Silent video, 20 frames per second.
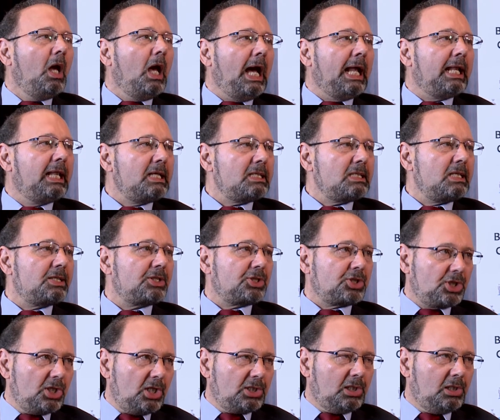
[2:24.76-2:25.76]
And this is
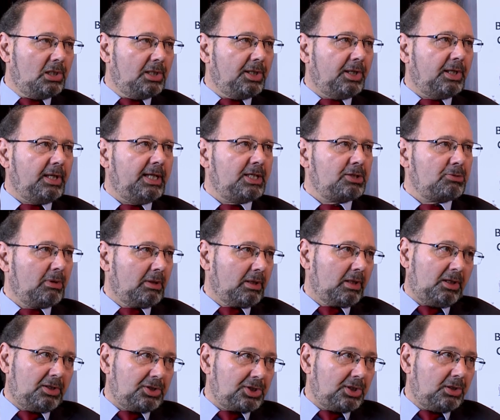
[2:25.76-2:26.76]
certainly the case with
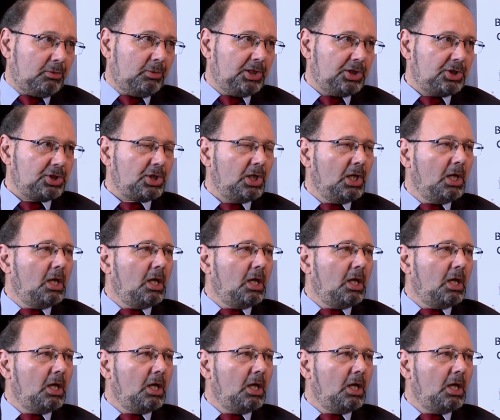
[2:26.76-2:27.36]
Russia, which,